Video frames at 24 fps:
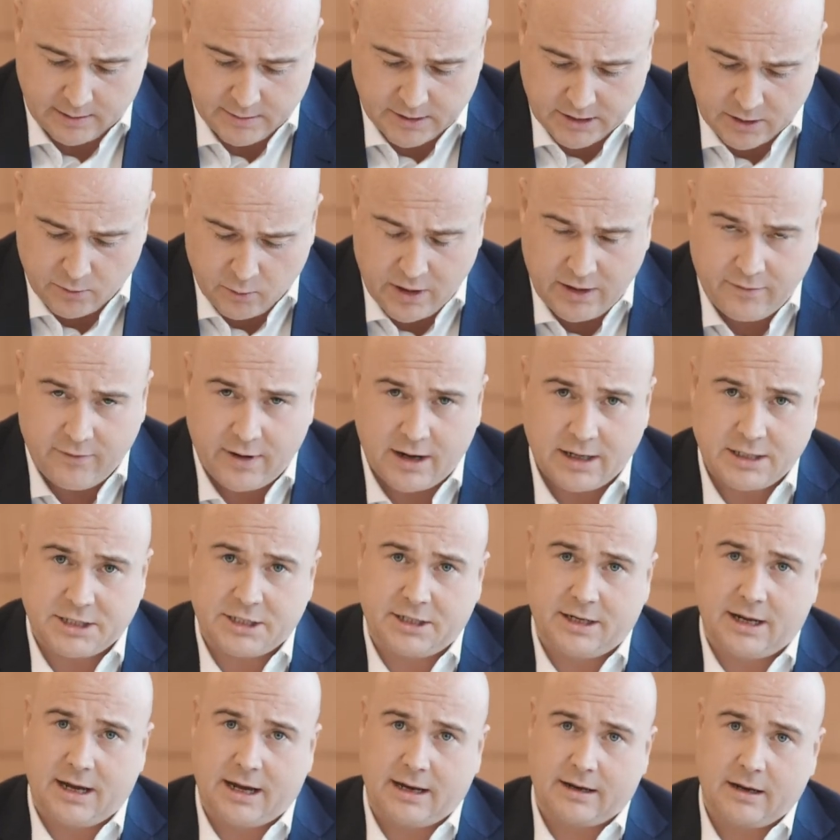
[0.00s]
So we've
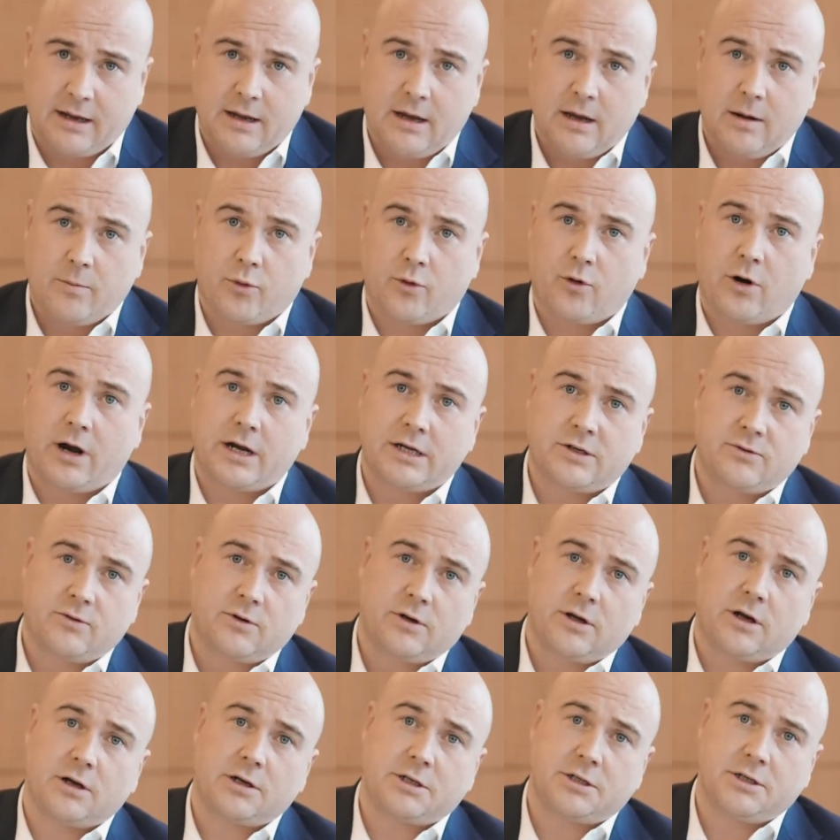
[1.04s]
actually had price
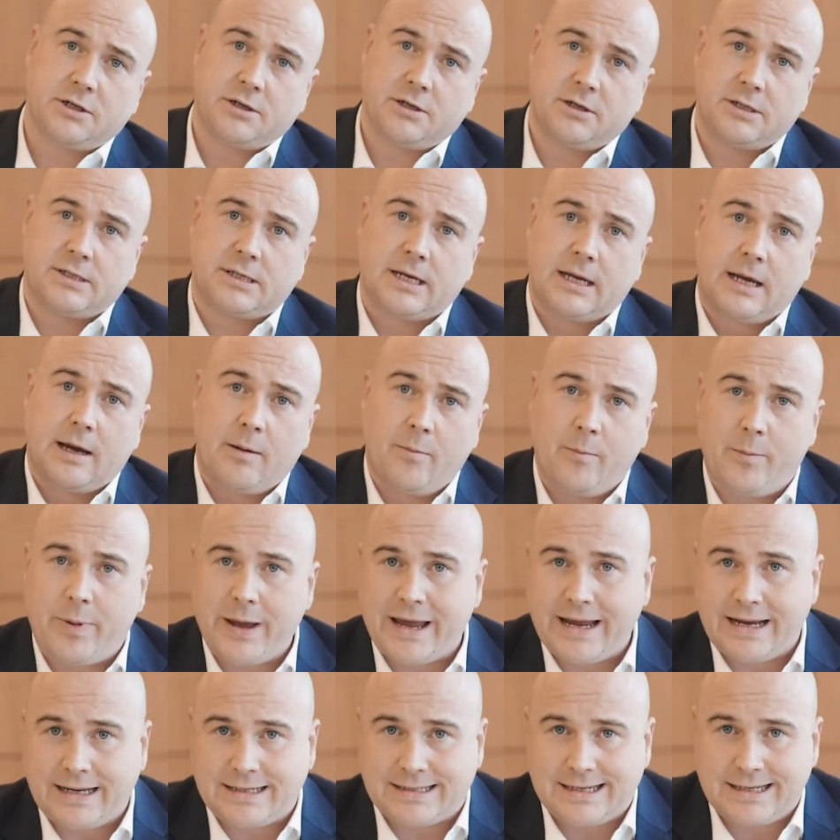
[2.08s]
reductions
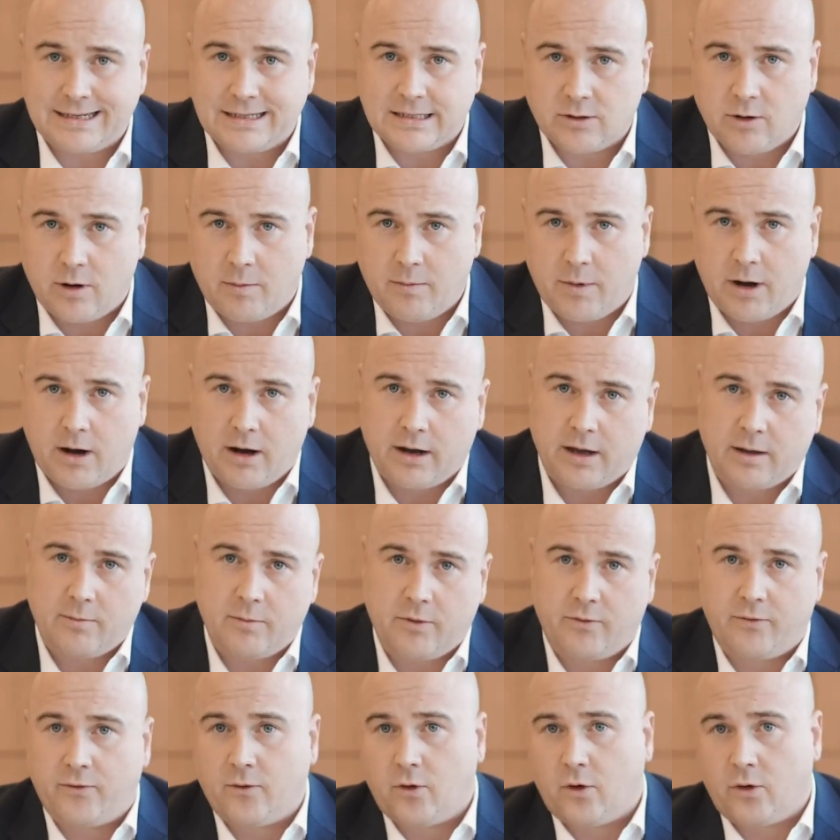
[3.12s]
baked into our market
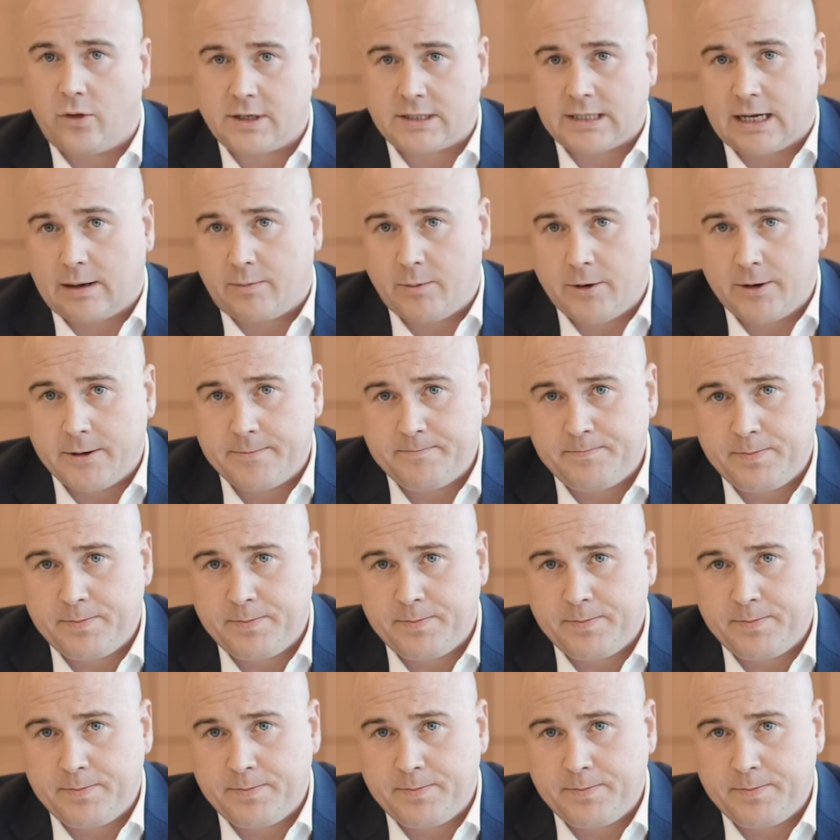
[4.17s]
before this happened.